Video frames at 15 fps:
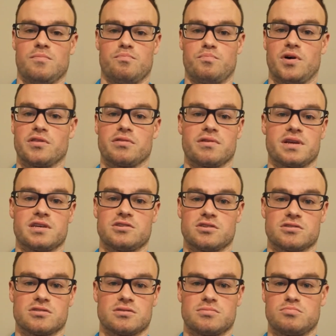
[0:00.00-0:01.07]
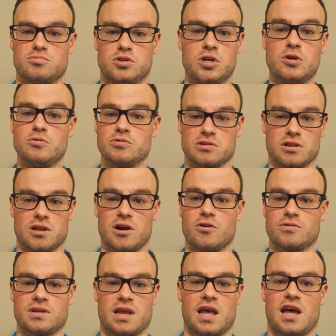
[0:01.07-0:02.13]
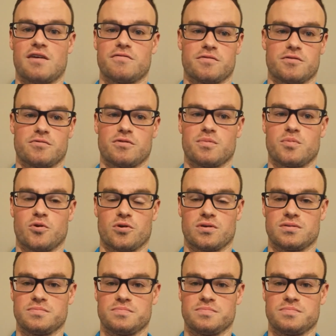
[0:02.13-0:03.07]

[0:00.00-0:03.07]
monthly is just too slow to have for a report.